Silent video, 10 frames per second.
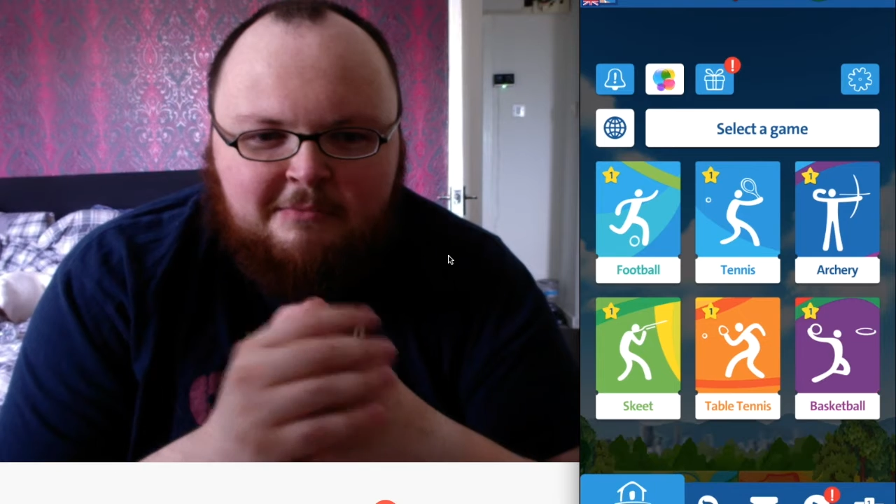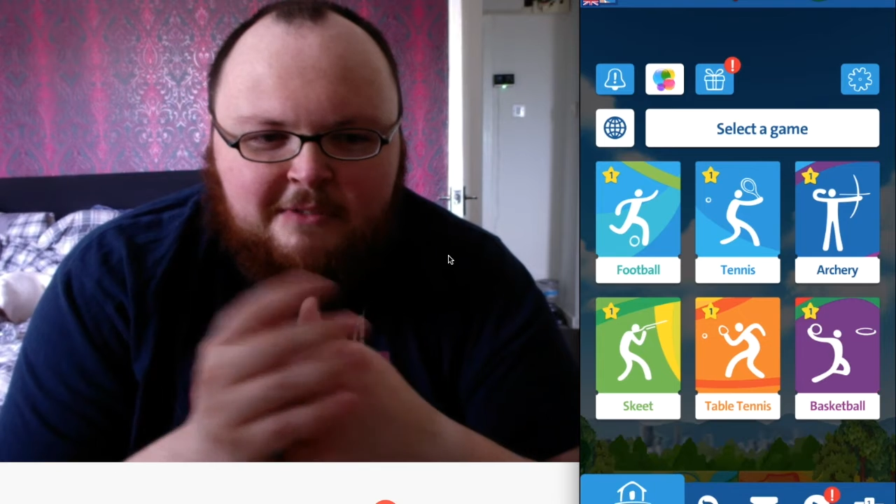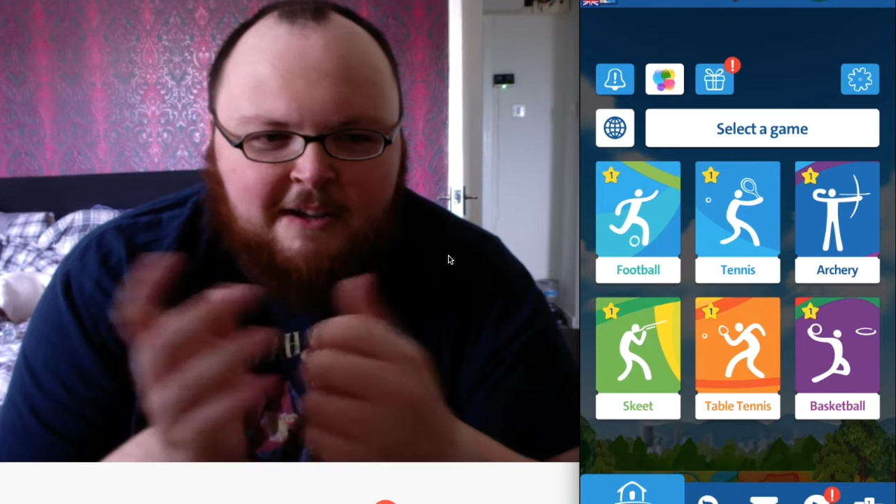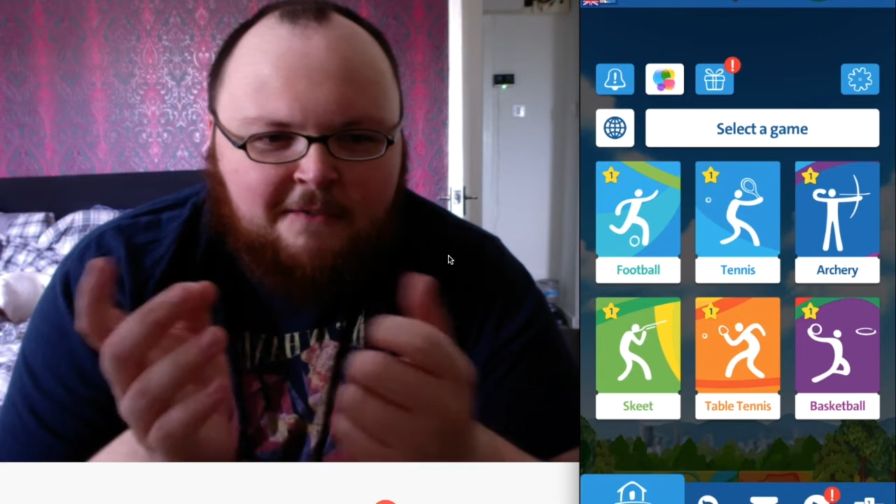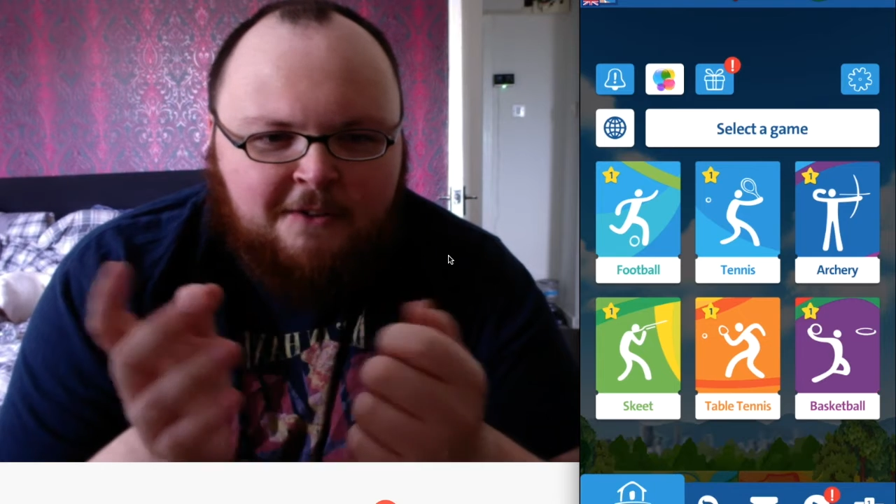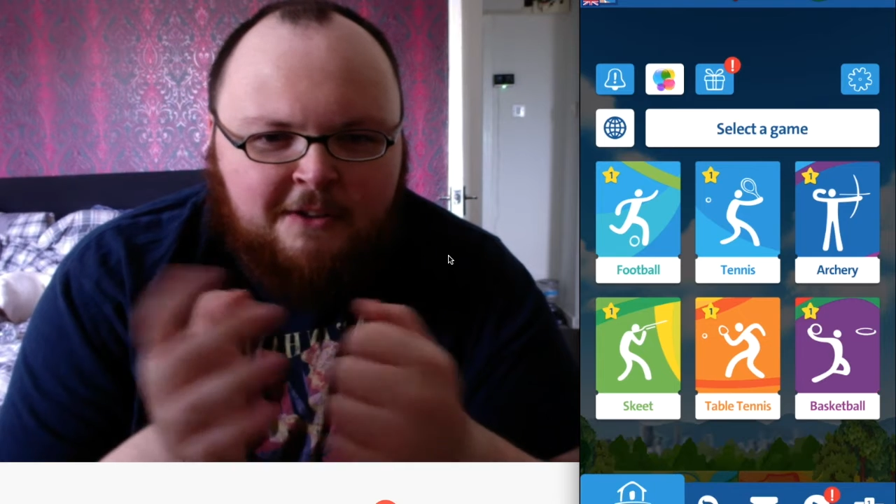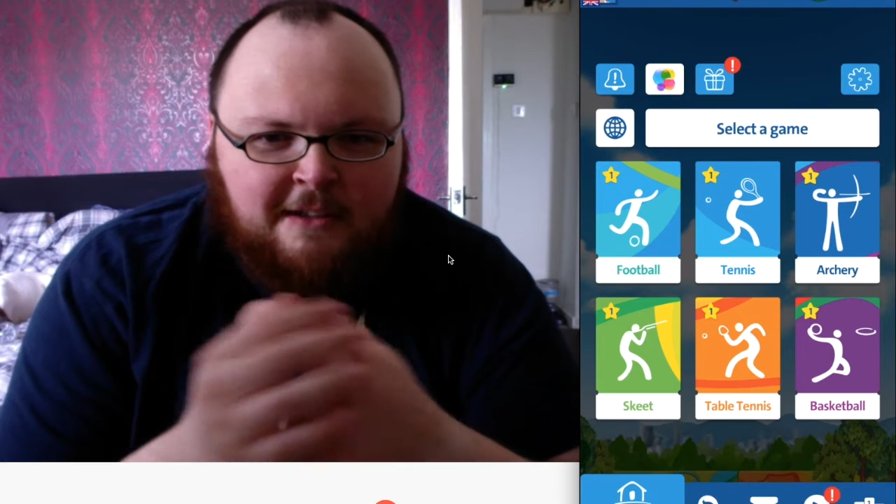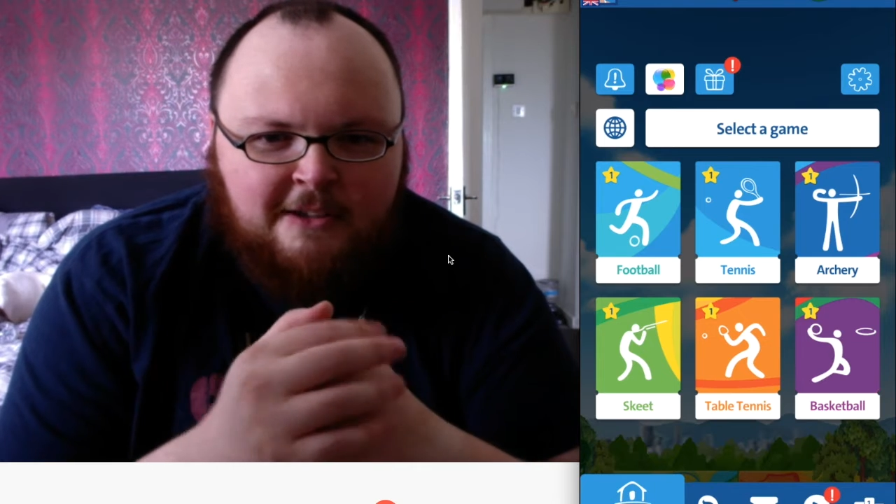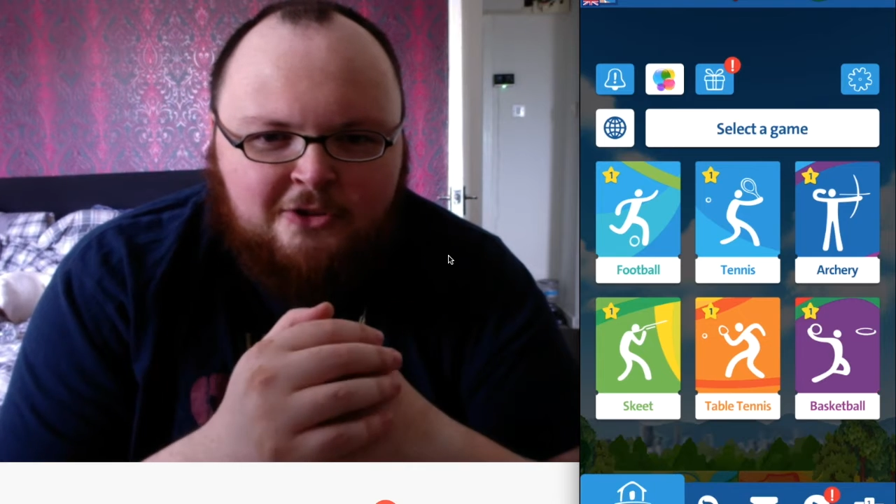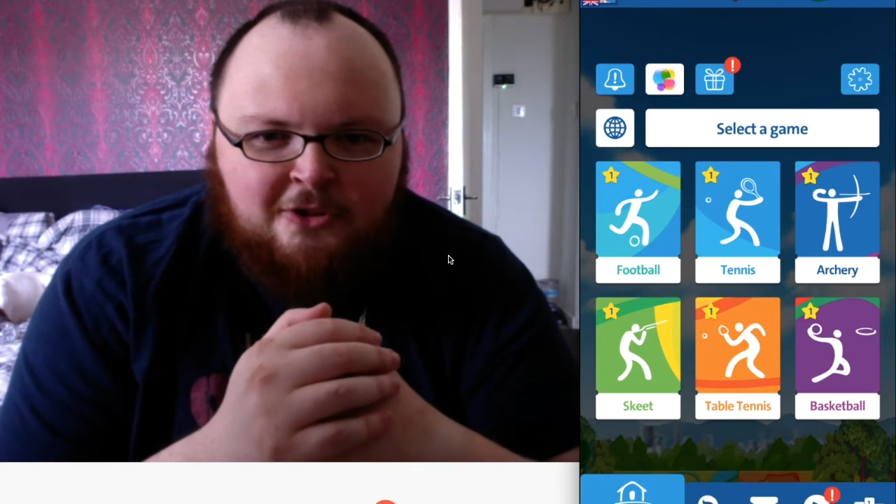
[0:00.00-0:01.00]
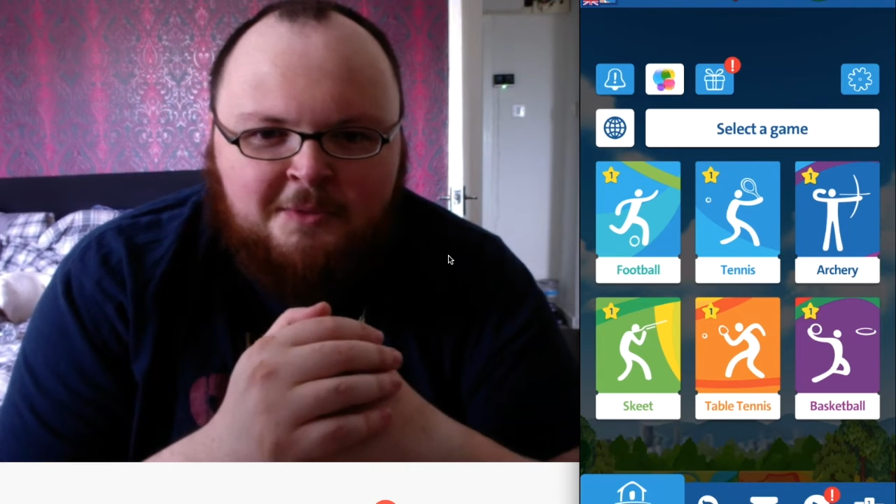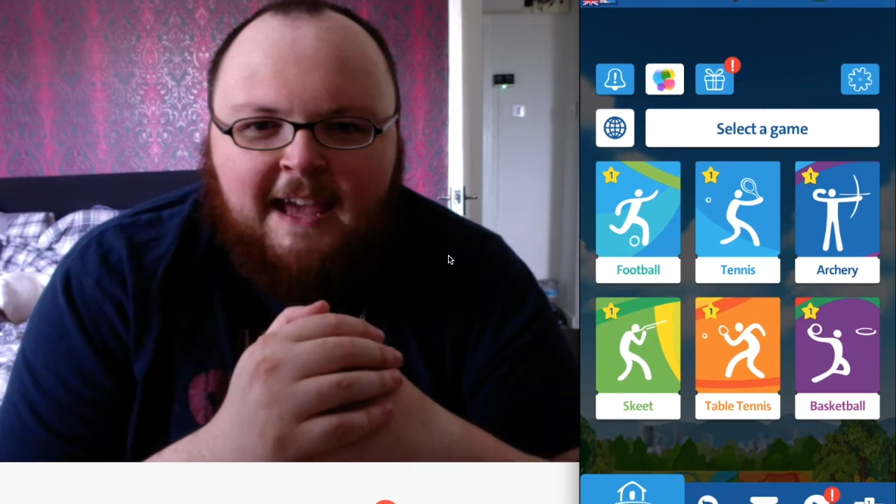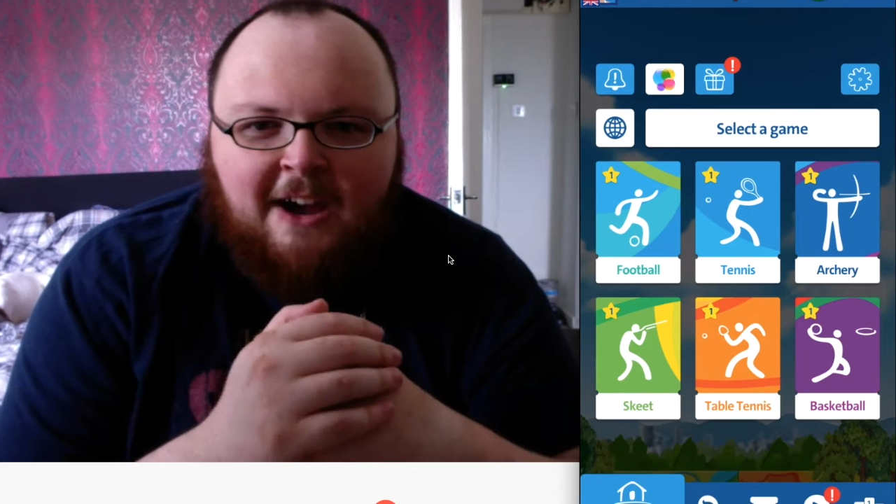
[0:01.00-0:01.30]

dead fun, dead stupid.